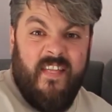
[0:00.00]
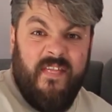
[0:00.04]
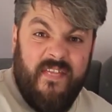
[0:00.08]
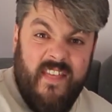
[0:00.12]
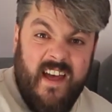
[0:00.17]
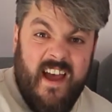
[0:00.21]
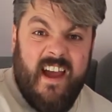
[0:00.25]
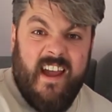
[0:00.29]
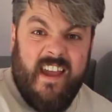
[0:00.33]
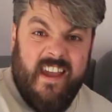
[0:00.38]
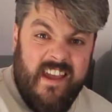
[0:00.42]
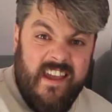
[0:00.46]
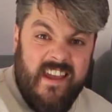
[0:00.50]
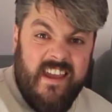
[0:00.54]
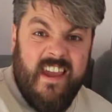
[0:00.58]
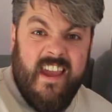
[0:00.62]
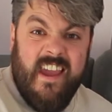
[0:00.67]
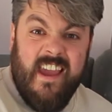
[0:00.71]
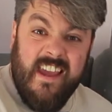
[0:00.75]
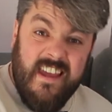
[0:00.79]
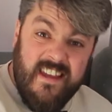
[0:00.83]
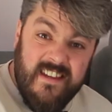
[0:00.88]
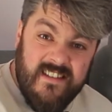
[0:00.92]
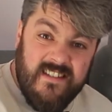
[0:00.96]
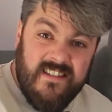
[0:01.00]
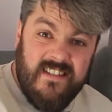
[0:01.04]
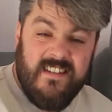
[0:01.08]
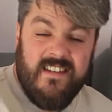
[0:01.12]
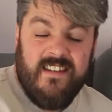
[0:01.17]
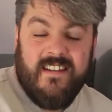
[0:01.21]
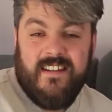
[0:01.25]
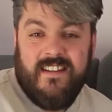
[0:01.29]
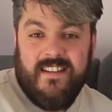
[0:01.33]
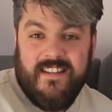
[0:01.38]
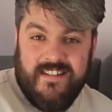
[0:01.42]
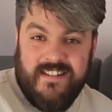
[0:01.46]
that He is
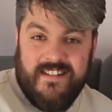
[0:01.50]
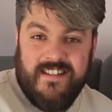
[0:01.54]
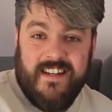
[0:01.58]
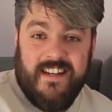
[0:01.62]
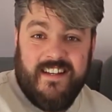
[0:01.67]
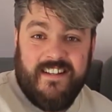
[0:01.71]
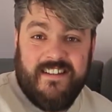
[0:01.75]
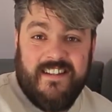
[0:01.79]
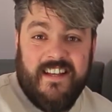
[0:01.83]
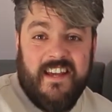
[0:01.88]
listening,